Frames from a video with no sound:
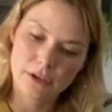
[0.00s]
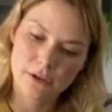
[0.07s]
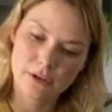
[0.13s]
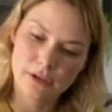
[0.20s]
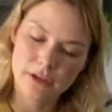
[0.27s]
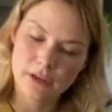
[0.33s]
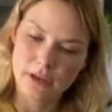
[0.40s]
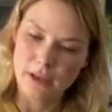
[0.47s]
You
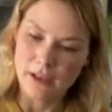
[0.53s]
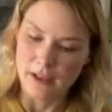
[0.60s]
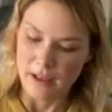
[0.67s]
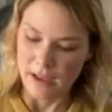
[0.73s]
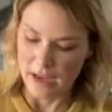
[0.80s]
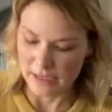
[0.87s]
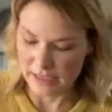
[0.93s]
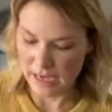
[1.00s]
can
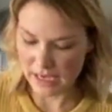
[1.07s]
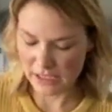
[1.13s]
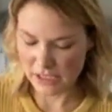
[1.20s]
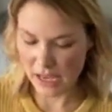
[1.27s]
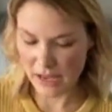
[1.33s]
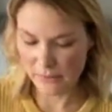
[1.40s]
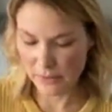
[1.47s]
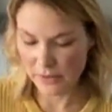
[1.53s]
attach
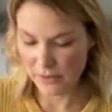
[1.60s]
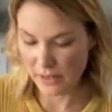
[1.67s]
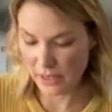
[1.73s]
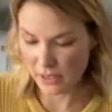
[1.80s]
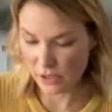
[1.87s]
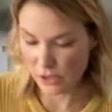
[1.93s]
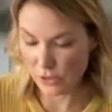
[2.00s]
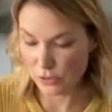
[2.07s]

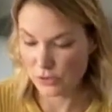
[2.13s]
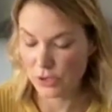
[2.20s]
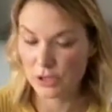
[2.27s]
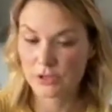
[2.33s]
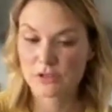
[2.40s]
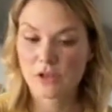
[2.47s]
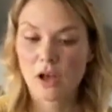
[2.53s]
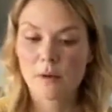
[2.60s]
everything
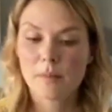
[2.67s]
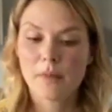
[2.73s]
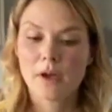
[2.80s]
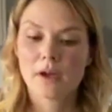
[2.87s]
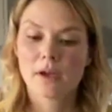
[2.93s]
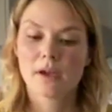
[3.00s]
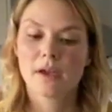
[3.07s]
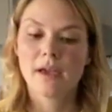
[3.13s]
using some